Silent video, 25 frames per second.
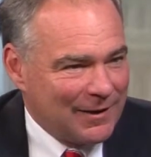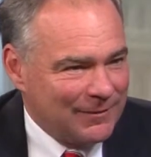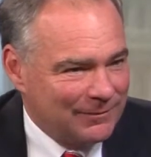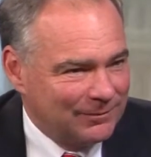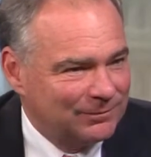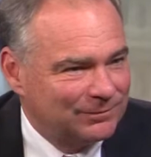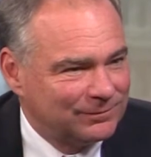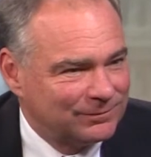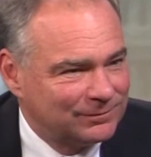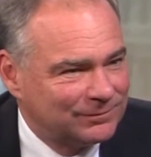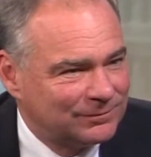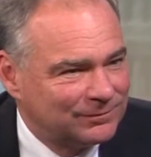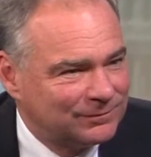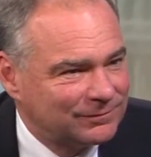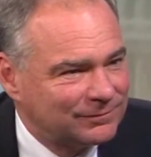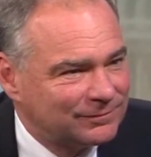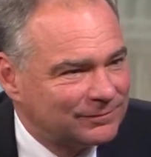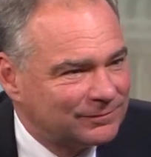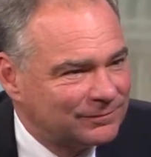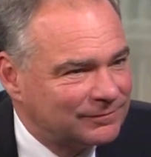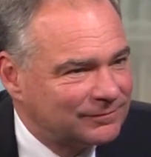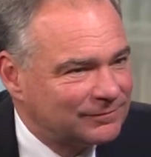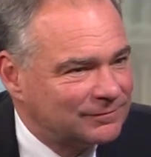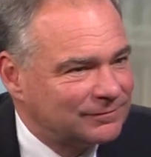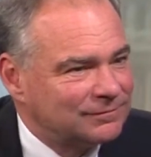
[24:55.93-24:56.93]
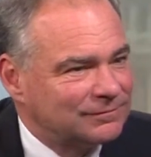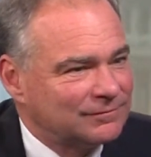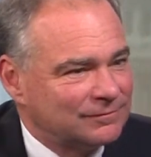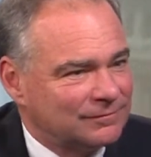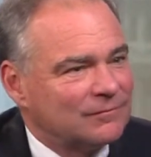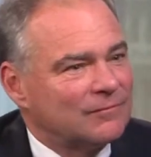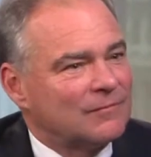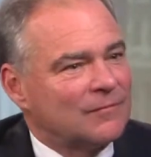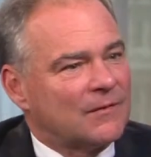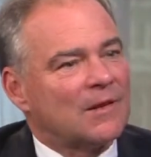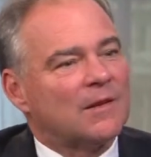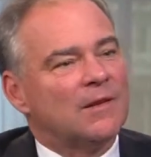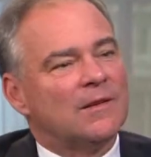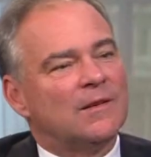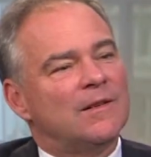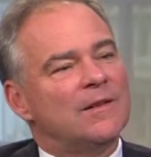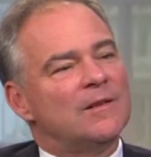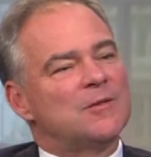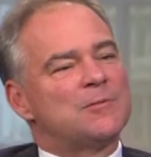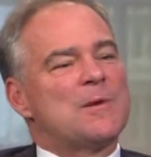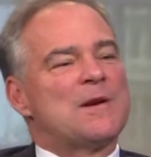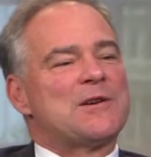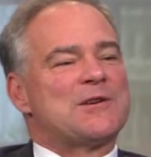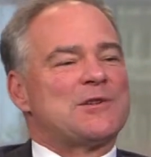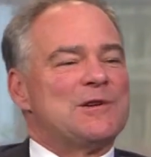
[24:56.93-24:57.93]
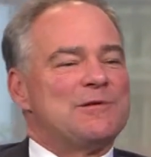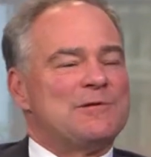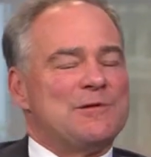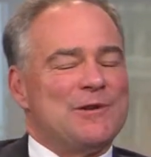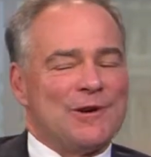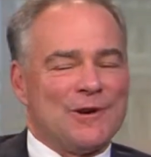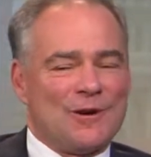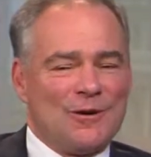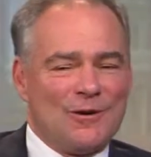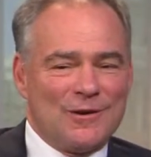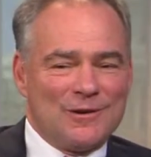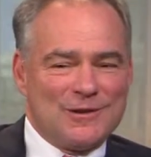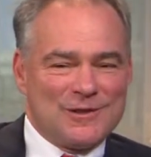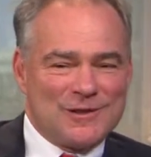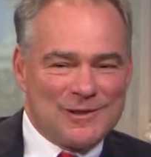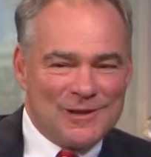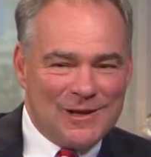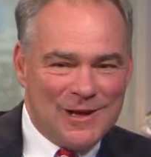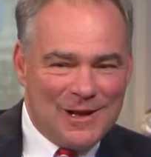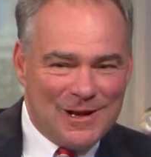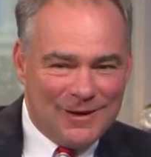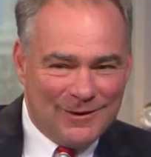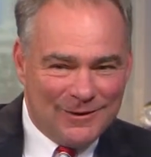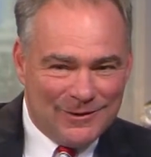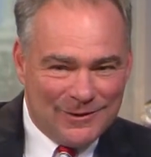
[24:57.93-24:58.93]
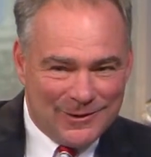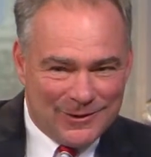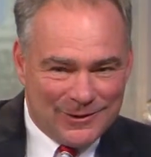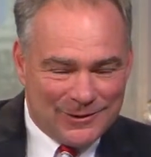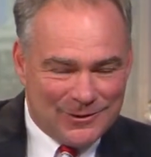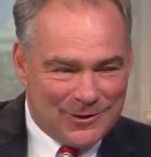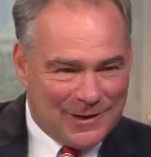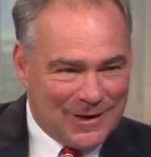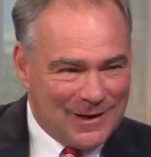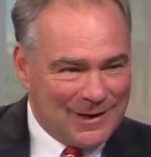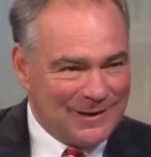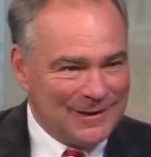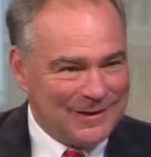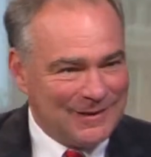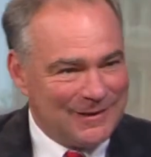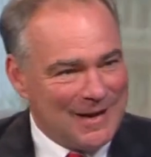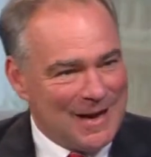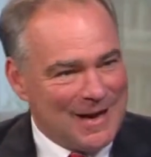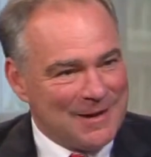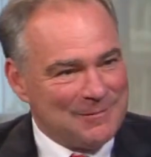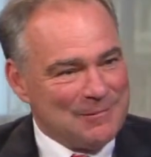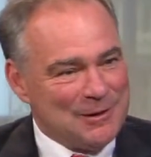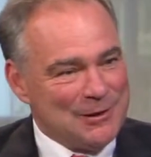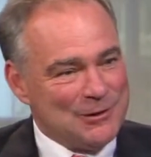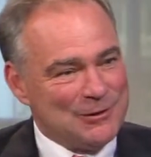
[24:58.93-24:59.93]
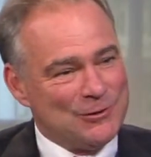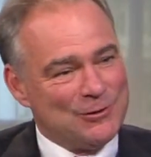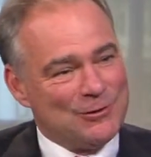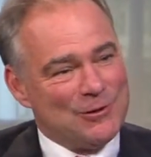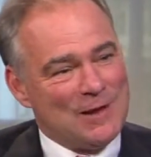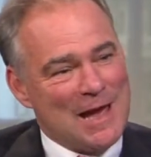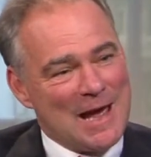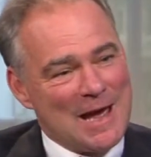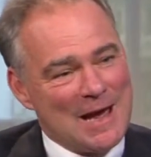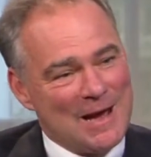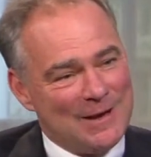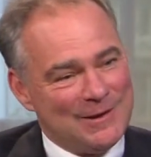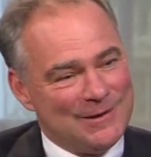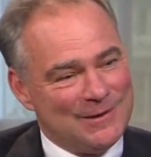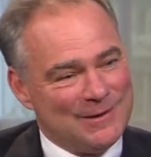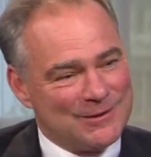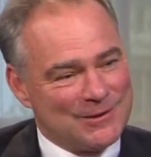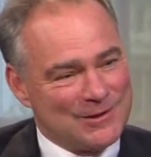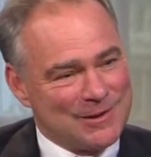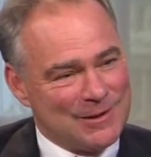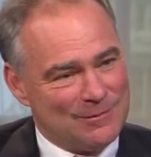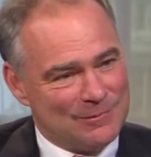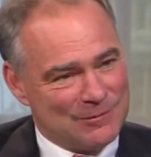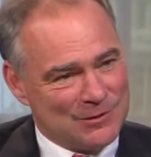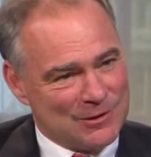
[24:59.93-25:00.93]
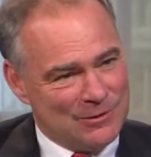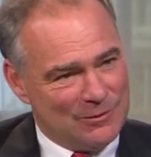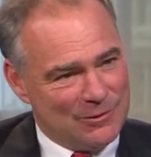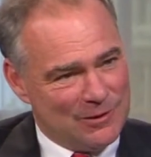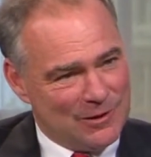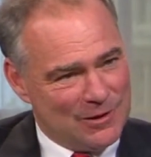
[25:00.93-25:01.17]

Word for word: riding across the river in a motorboat. Especially if you're going slow and you're trying to not be too loud. There's something's going